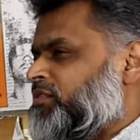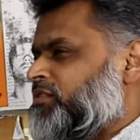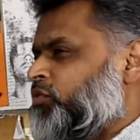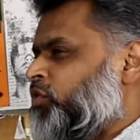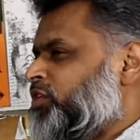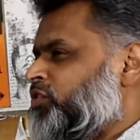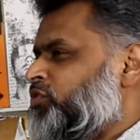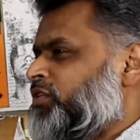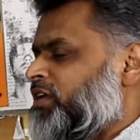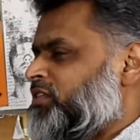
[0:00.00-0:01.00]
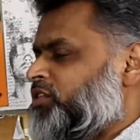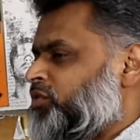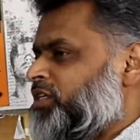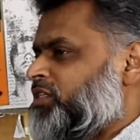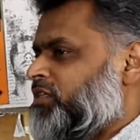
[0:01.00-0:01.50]
So what do you do in that
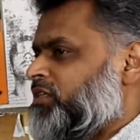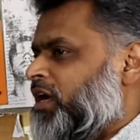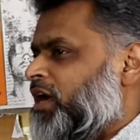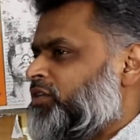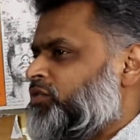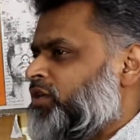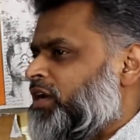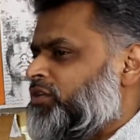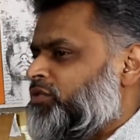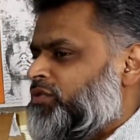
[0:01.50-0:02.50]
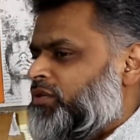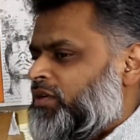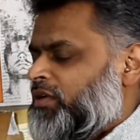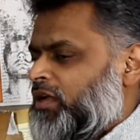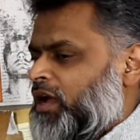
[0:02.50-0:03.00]
situation? How do
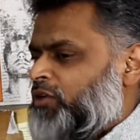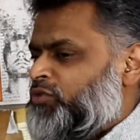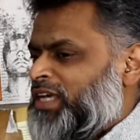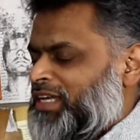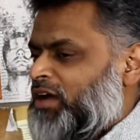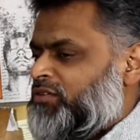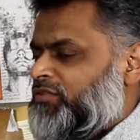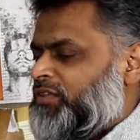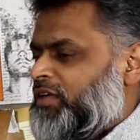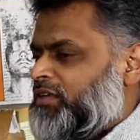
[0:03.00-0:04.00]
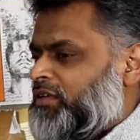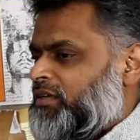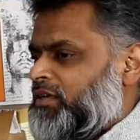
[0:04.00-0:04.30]
you get out of that?